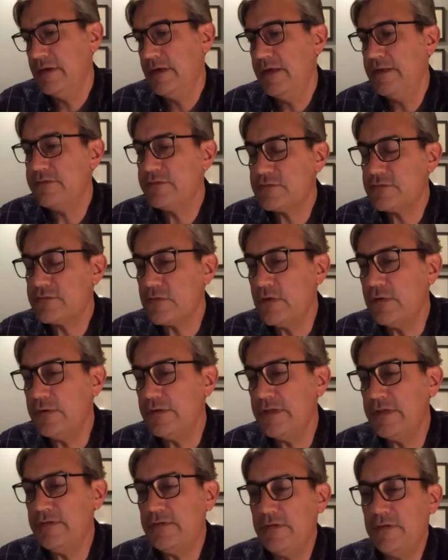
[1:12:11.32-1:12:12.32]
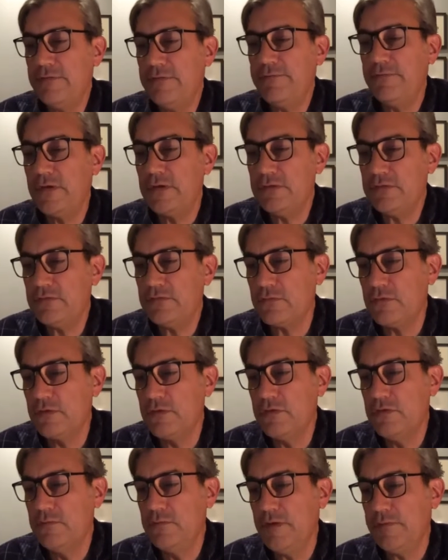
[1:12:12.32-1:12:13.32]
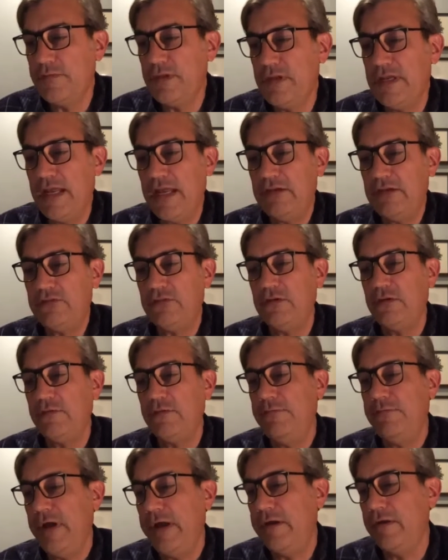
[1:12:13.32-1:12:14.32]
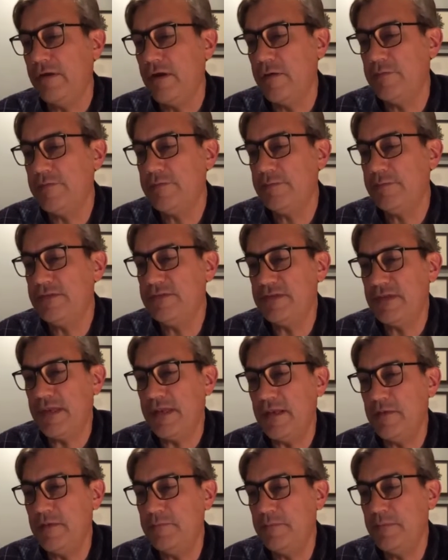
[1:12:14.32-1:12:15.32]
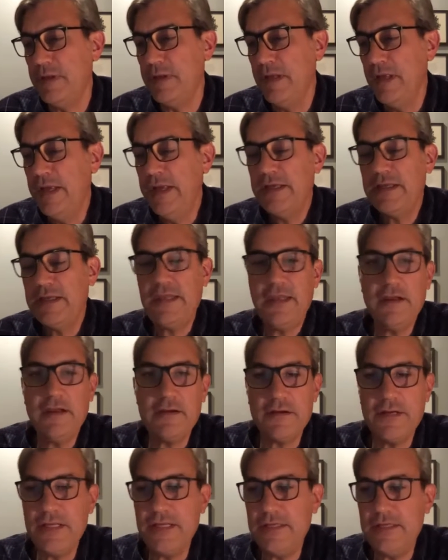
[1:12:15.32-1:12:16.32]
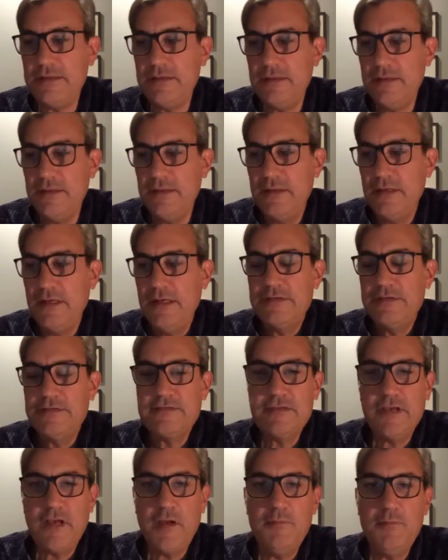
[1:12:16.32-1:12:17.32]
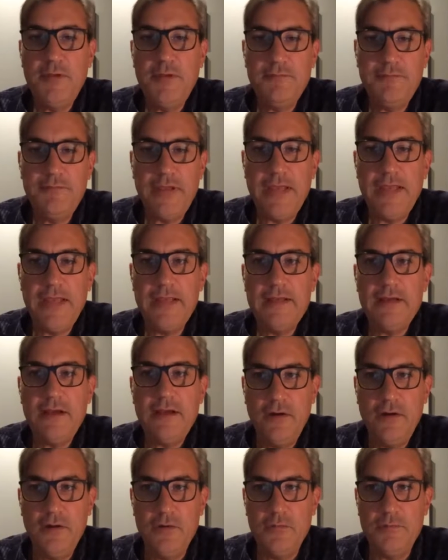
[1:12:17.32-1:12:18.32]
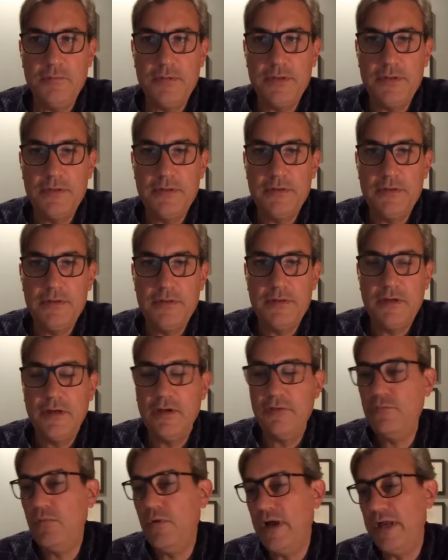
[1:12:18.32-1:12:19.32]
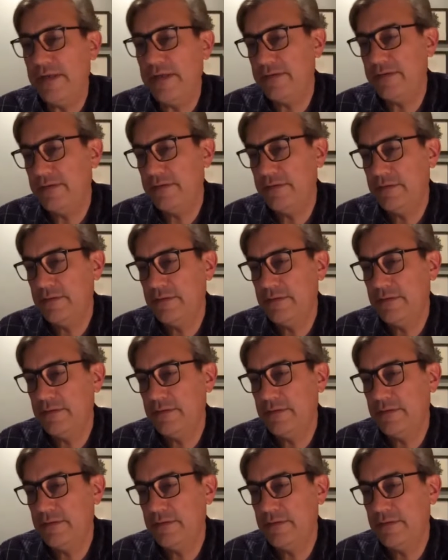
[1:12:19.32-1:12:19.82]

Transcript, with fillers: and strolled into the first room of the National Firearms Museum carrying some vague hope. Of what?